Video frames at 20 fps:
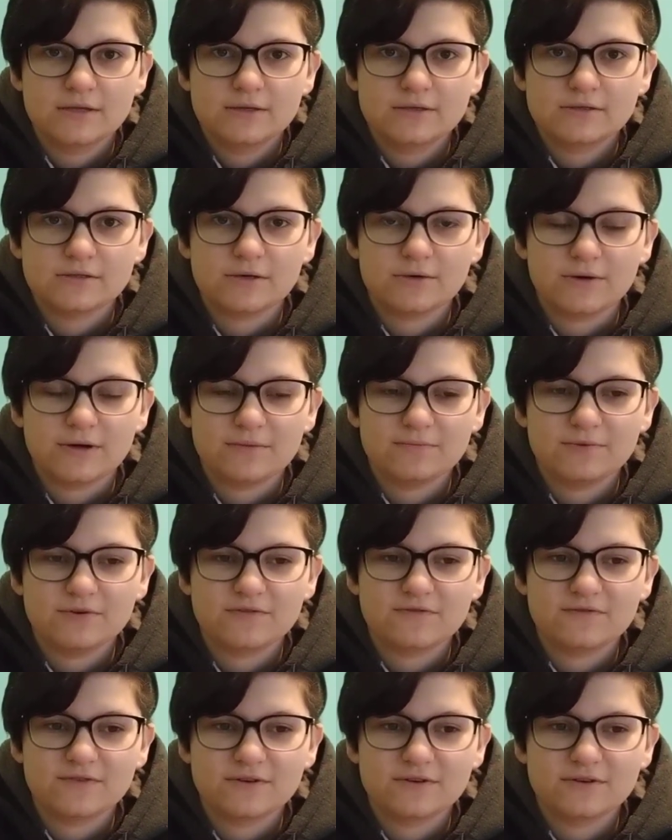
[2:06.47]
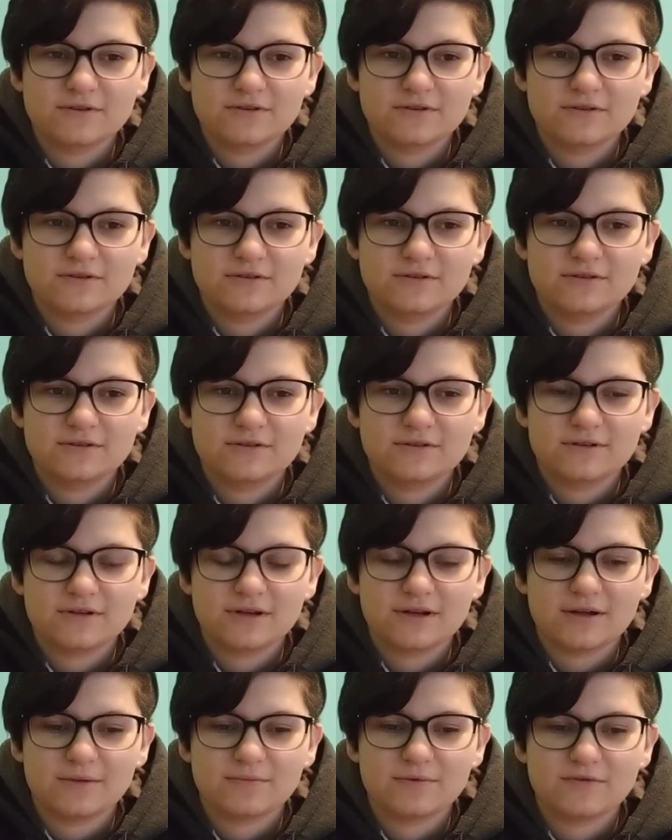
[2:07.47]
So I prefer
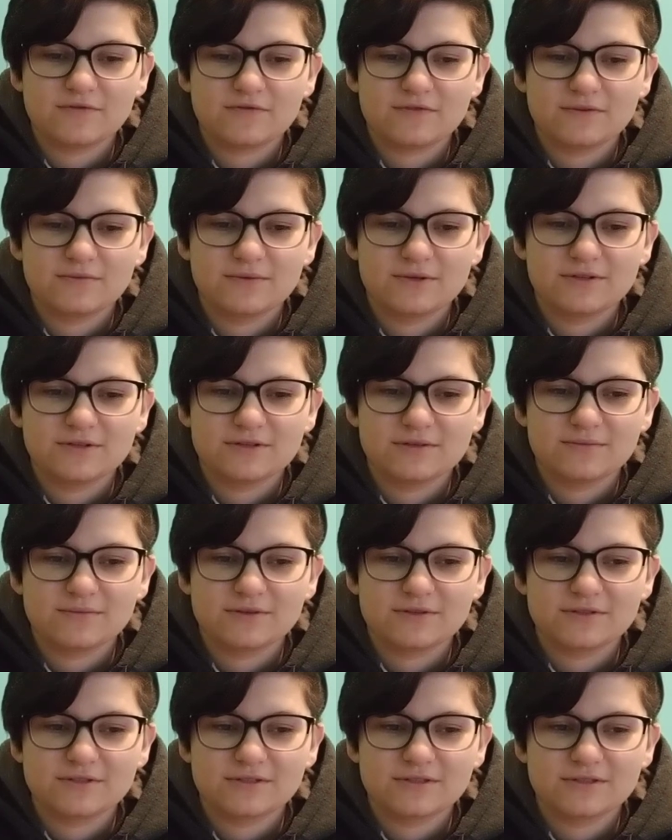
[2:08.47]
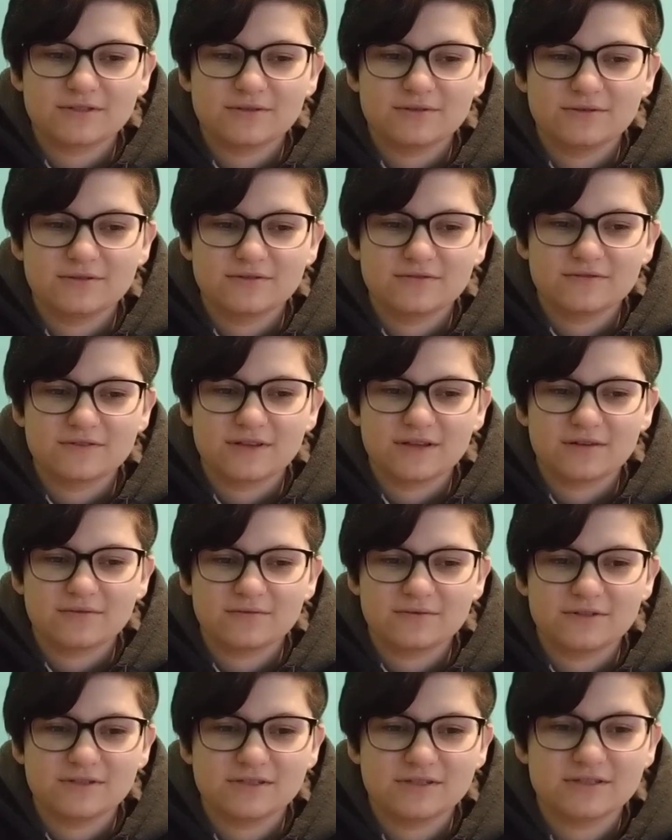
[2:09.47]
being a persecutor for that
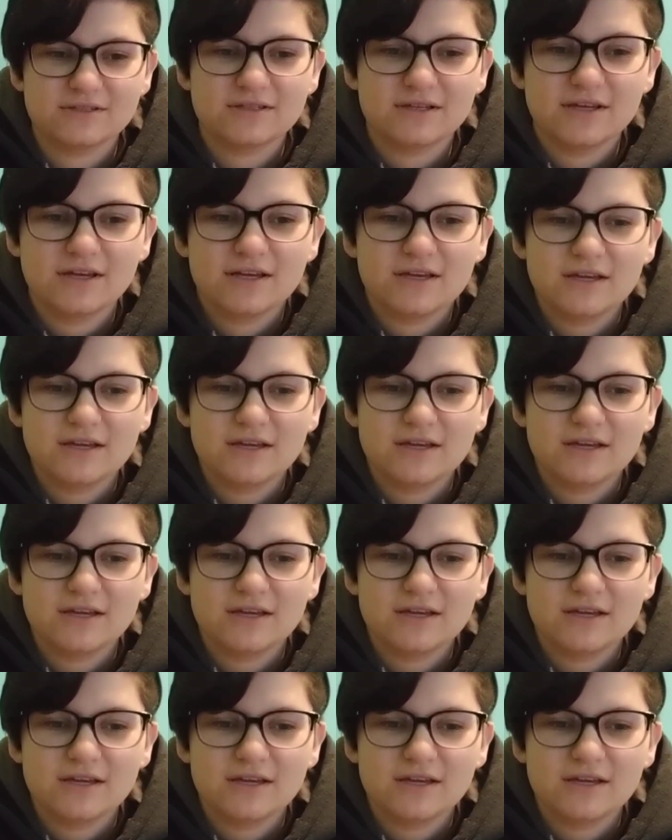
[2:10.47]
reason,